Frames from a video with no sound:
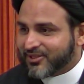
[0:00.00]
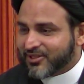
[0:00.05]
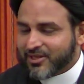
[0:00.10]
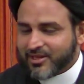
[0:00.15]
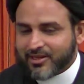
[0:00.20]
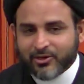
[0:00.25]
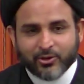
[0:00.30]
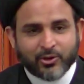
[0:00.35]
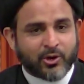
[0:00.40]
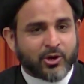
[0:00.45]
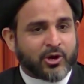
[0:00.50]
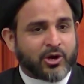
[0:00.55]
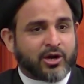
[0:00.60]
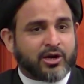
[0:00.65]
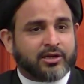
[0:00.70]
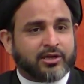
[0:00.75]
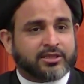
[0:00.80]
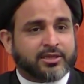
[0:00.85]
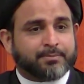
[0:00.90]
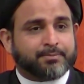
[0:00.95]
or
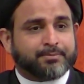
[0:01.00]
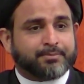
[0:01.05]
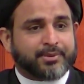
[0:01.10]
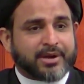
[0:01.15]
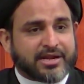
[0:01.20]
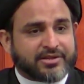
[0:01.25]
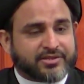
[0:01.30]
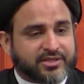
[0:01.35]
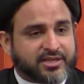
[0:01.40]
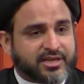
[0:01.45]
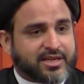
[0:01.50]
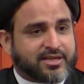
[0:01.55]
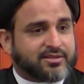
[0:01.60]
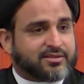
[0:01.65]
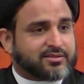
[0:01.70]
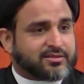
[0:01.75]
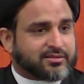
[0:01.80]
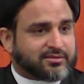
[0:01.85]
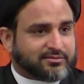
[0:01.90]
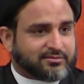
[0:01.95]
the
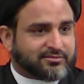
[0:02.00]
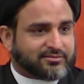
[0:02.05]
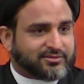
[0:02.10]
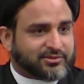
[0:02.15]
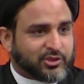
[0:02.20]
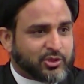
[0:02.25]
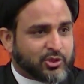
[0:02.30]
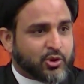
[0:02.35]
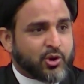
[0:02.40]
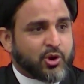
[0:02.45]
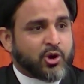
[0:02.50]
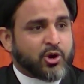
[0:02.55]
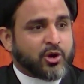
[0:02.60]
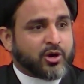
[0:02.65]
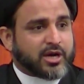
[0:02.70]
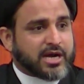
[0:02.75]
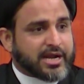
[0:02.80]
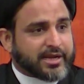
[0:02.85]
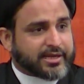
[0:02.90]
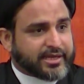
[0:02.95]
president, or
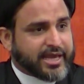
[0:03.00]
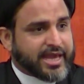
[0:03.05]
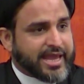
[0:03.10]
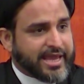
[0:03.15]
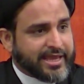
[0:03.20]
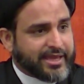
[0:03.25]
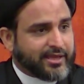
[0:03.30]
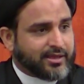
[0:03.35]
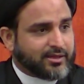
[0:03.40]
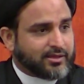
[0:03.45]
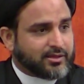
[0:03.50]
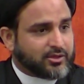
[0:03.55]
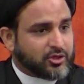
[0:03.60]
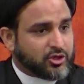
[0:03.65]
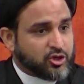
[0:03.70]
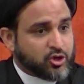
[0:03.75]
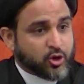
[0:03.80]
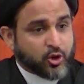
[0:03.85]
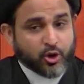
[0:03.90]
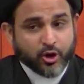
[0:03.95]
a king,
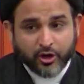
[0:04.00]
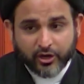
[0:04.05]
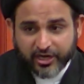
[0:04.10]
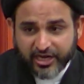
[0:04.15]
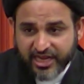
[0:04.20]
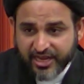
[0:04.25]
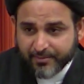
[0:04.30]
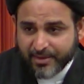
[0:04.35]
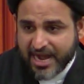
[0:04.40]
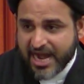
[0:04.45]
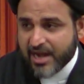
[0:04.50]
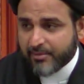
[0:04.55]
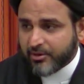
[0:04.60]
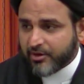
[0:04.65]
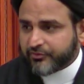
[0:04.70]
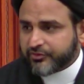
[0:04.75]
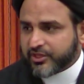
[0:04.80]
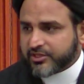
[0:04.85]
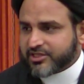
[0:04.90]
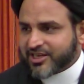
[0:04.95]
or imam
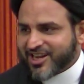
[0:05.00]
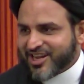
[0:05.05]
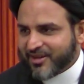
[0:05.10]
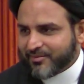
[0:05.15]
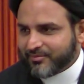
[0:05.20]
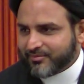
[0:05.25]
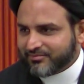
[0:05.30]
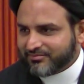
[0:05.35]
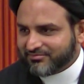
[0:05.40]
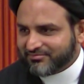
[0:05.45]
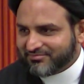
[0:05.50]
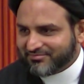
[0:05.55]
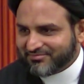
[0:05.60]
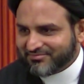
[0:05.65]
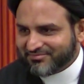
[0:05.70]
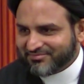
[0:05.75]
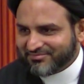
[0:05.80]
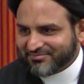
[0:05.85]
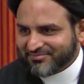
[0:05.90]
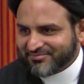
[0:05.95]
of the time.
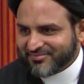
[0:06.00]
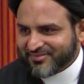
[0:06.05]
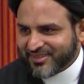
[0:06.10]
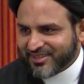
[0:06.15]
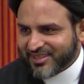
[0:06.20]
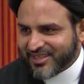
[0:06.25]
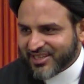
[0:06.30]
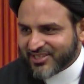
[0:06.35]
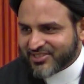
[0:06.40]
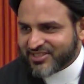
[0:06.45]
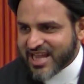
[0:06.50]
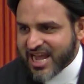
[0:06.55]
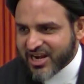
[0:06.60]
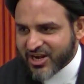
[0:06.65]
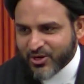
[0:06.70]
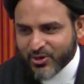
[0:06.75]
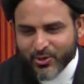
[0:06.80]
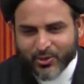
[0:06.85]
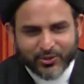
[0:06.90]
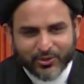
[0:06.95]
It's not an
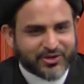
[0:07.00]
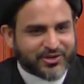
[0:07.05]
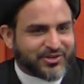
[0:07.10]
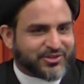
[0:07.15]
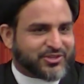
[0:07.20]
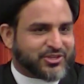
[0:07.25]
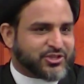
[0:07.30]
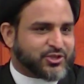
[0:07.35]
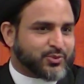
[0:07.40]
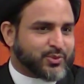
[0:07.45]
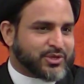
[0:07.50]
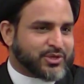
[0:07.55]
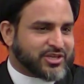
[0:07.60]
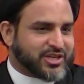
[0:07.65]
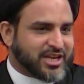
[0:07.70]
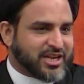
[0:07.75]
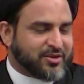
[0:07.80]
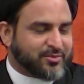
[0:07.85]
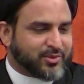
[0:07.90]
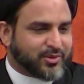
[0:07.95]
ordinary situation
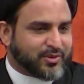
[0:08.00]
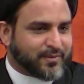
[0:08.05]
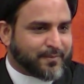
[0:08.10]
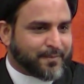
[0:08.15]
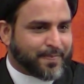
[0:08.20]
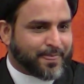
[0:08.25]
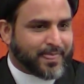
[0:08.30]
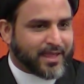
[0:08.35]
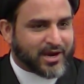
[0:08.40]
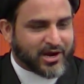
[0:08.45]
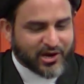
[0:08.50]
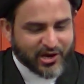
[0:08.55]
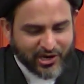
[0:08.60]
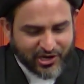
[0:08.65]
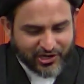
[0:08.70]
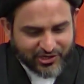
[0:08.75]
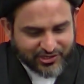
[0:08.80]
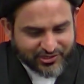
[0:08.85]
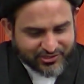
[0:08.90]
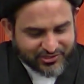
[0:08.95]
anymore.
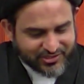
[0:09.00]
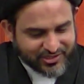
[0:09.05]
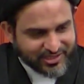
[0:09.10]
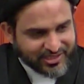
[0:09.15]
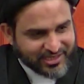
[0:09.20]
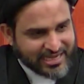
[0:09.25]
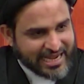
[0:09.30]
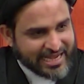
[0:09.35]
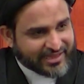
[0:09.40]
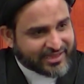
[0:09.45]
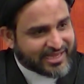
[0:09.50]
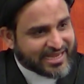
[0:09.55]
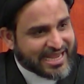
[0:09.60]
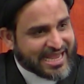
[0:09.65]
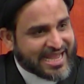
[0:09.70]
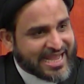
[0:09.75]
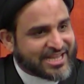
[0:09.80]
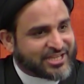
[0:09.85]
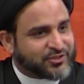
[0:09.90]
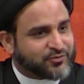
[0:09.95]
Hearts and the
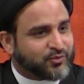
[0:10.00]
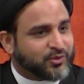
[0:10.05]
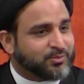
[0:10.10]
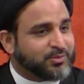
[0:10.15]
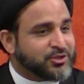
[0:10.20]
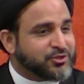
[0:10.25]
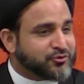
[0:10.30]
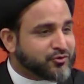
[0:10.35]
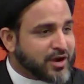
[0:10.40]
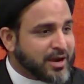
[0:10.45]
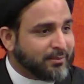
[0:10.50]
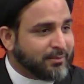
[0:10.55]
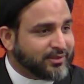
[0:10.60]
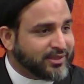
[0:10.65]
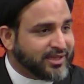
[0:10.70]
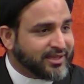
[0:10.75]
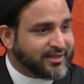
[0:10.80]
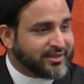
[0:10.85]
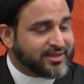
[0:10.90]
hands will be trembling